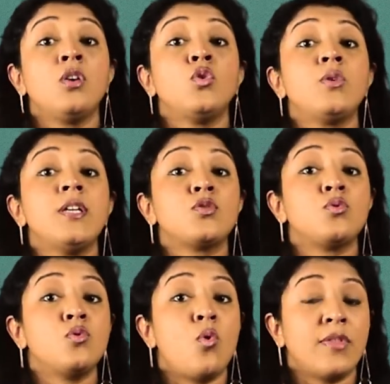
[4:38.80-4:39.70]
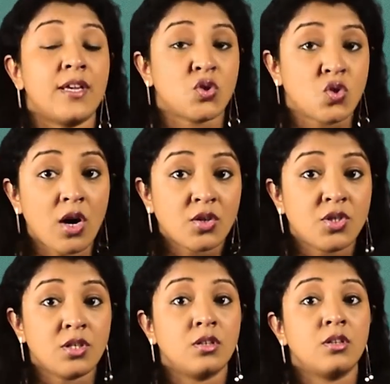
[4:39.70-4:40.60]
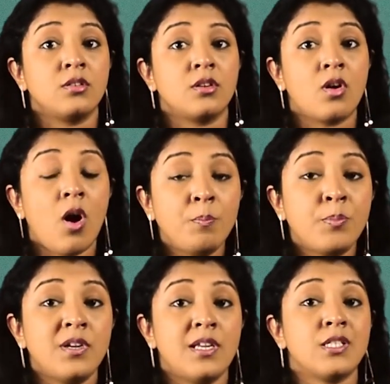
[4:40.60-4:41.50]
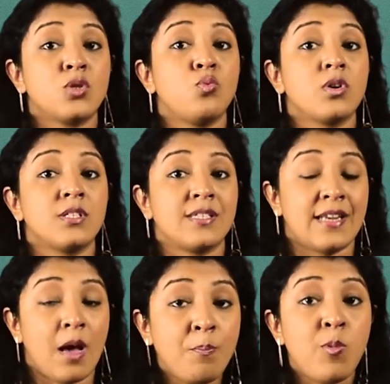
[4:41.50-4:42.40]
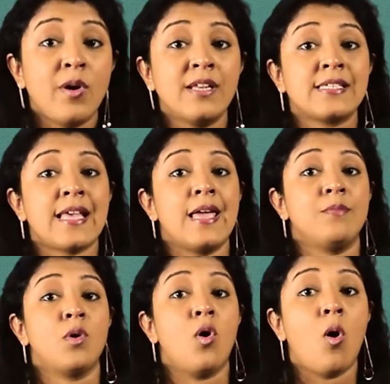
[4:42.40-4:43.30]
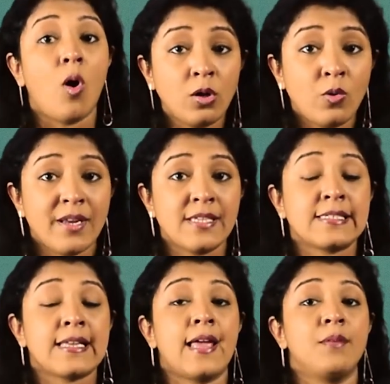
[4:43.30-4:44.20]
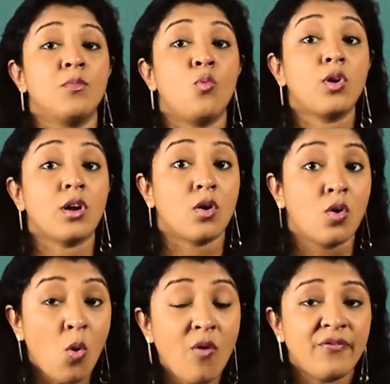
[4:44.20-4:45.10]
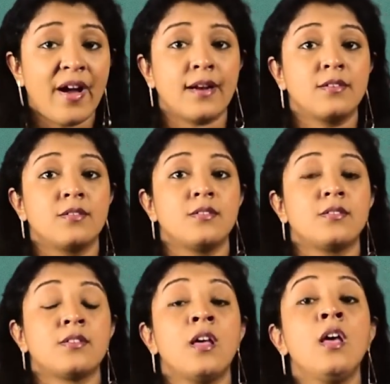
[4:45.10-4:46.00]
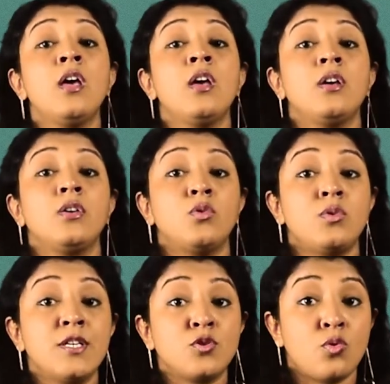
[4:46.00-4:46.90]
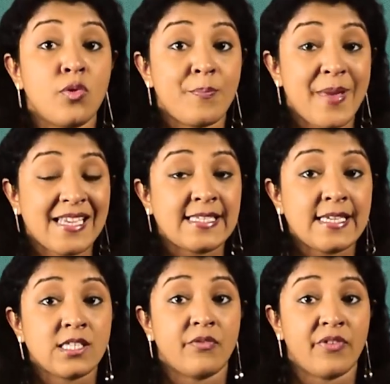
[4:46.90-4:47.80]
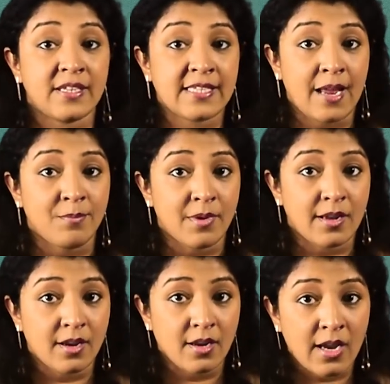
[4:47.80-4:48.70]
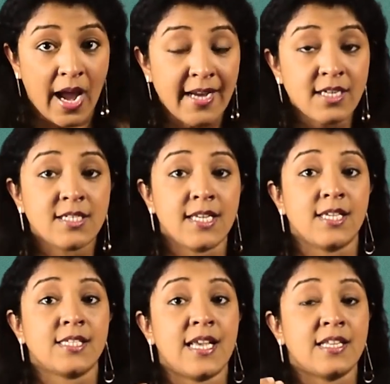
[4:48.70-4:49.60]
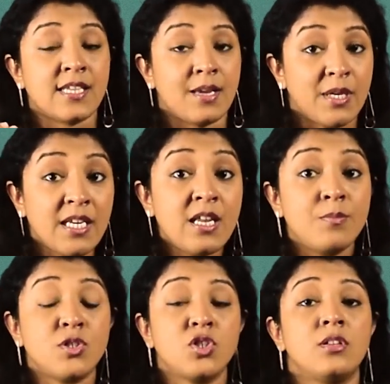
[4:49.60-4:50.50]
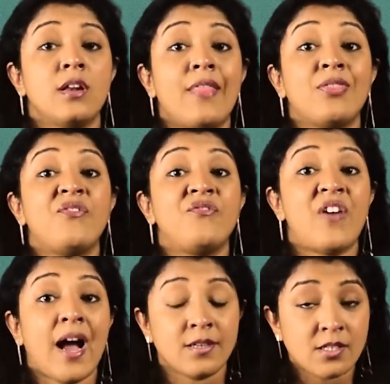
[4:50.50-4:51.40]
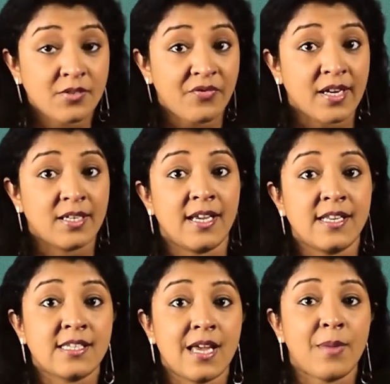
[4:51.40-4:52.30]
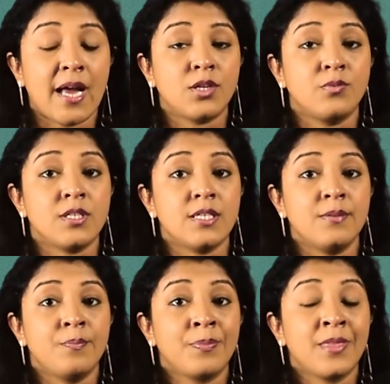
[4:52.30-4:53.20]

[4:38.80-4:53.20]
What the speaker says: You need to know their structure, the components, what is an apoenzyme, a holoenzyme, what are cofactors. You need to know the basics of enzyme kinetics, enzyme inhibition, and the factors affecting enzyme activity.